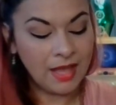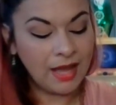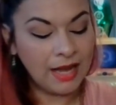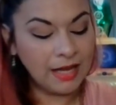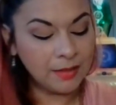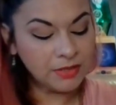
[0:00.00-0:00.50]

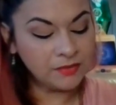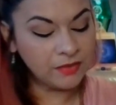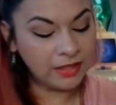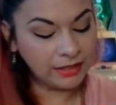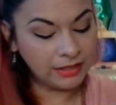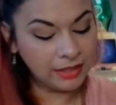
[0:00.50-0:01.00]
I am
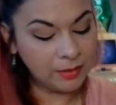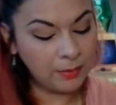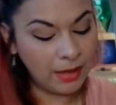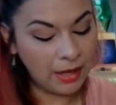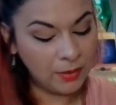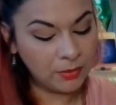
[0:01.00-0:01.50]
divinely
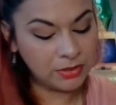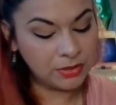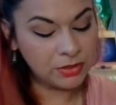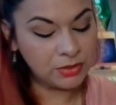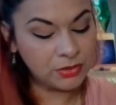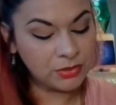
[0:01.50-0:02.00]
empowered
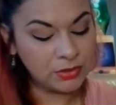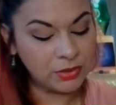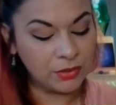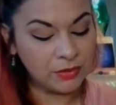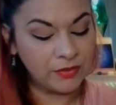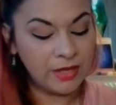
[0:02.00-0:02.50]
to
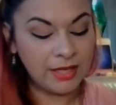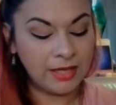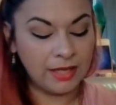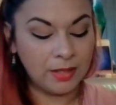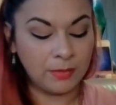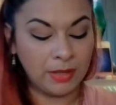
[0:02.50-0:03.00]
serve
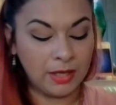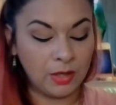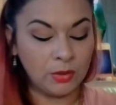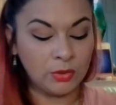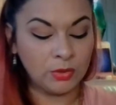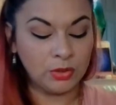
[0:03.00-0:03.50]
in my
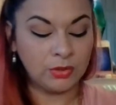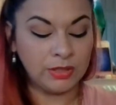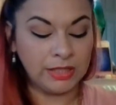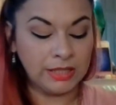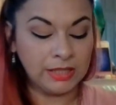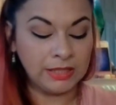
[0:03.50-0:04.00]
own
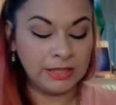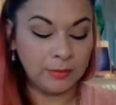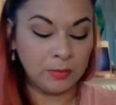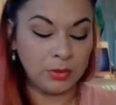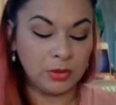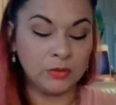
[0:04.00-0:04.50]
uniquely
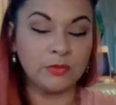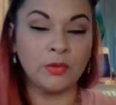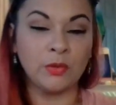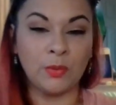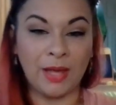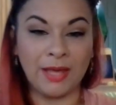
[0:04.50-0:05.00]

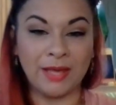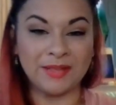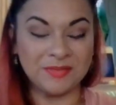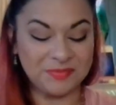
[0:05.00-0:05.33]
beautiful way.